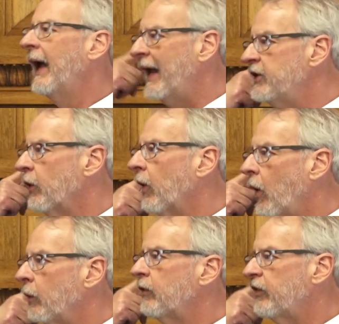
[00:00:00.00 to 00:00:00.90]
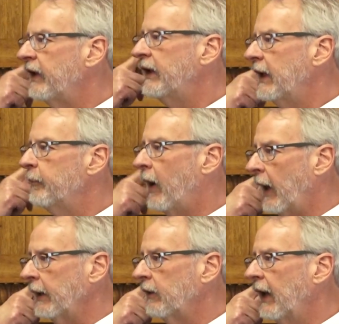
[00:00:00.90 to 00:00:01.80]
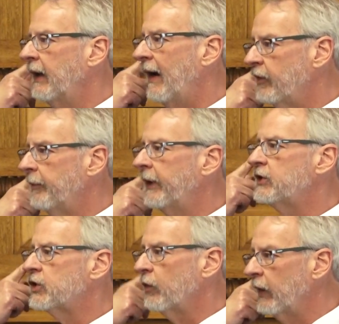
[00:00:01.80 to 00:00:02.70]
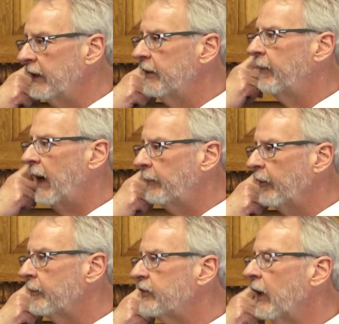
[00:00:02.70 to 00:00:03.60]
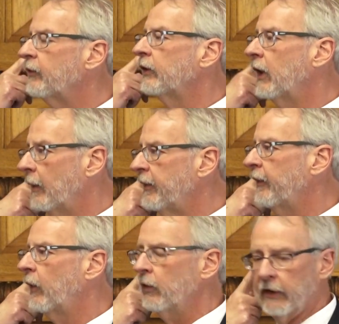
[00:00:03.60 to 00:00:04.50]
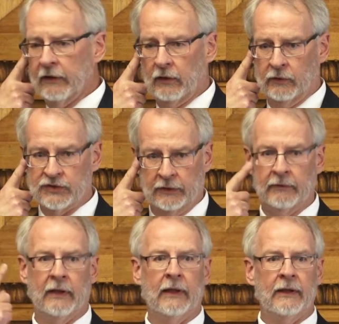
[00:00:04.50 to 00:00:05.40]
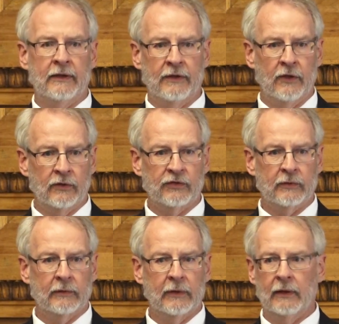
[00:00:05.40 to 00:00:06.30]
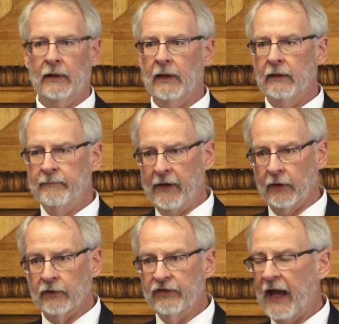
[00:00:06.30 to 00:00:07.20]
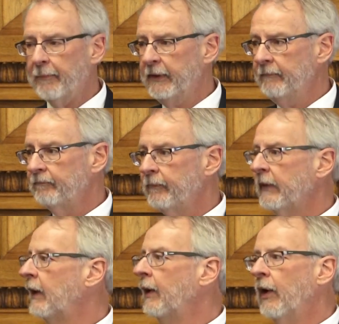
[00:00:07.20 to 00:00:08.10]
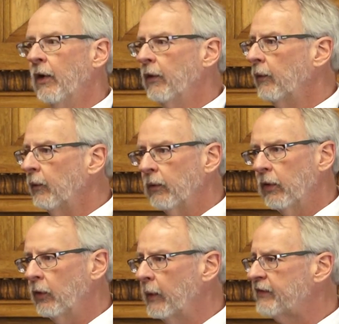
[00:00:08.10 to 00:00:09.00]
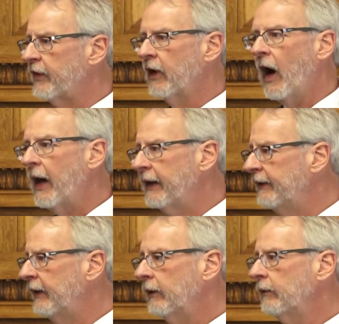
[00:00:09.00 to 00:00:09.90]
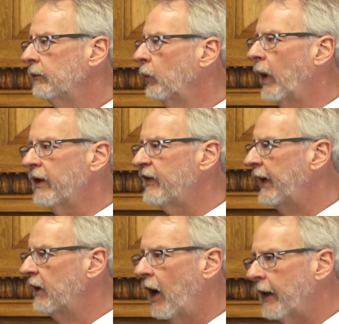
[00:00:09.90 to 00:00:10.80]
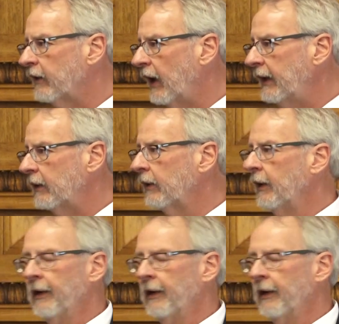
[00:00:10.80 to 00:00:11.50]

and your own thinking mind. And everybody should read the Bible themselves and come to their own conclusion. Did those miracles happen? Who is the God in there? What is that God like?